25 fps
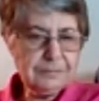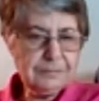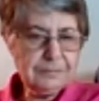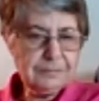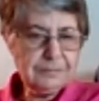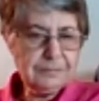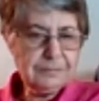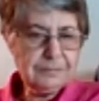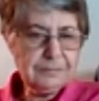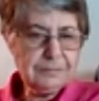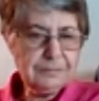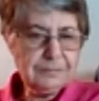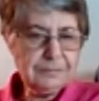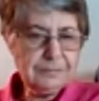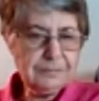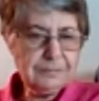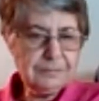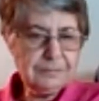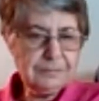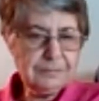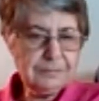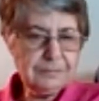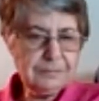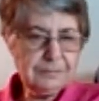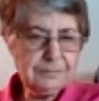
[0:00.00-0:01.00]

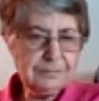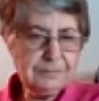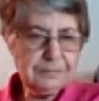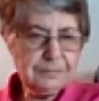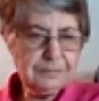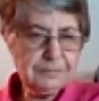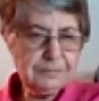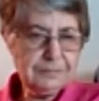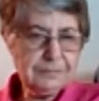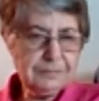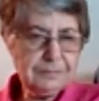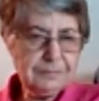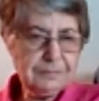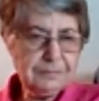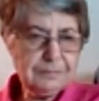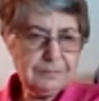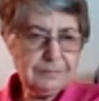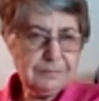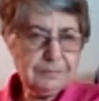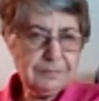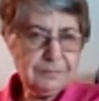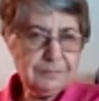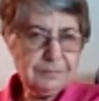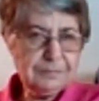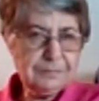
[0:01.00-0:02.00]

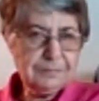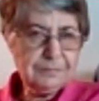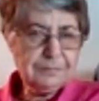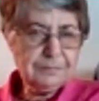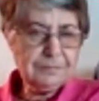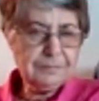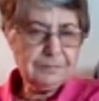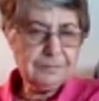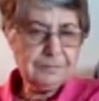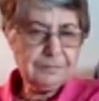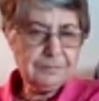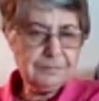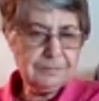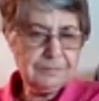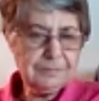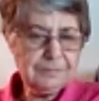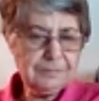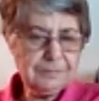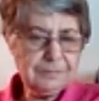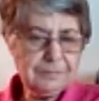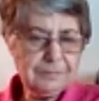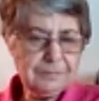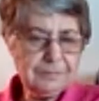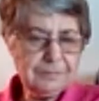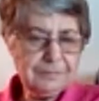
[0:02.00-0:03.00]

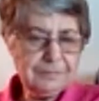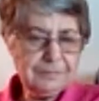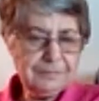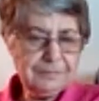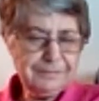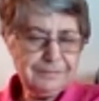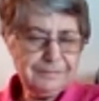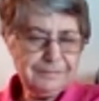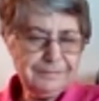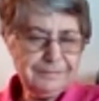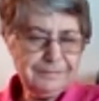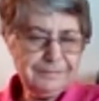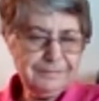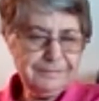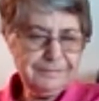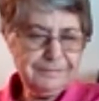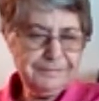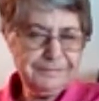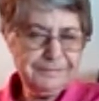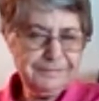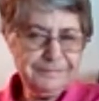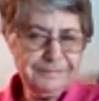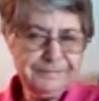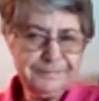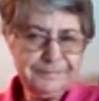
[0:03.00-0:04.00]

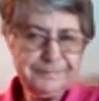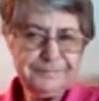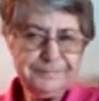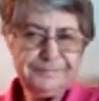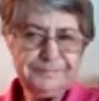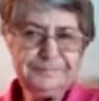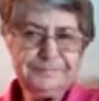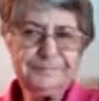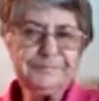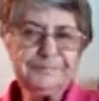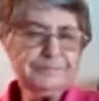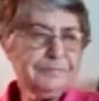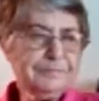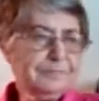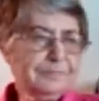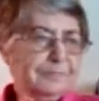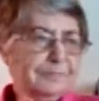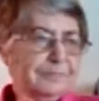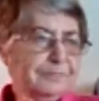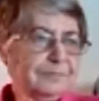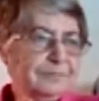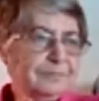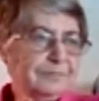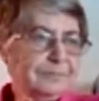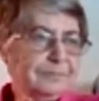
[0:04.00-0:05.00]

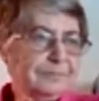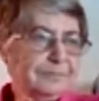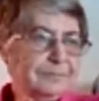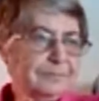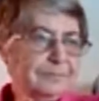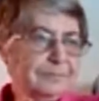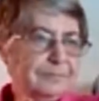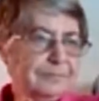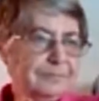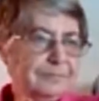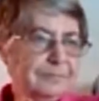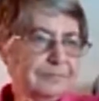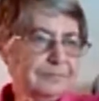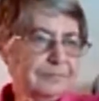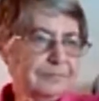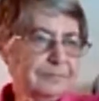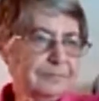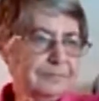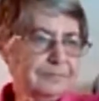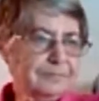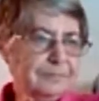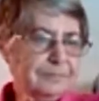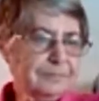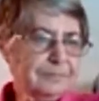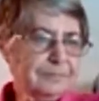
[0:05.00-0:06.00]

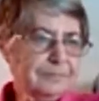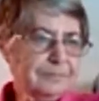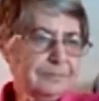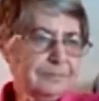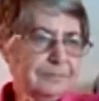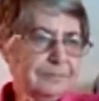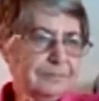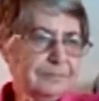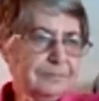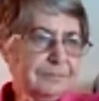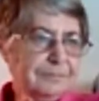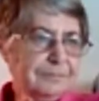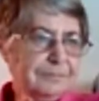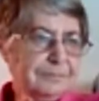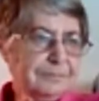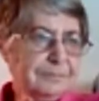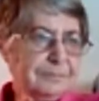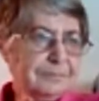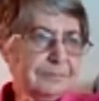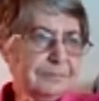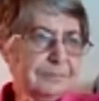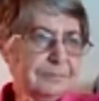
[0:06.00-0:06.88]
The person shown says nothing.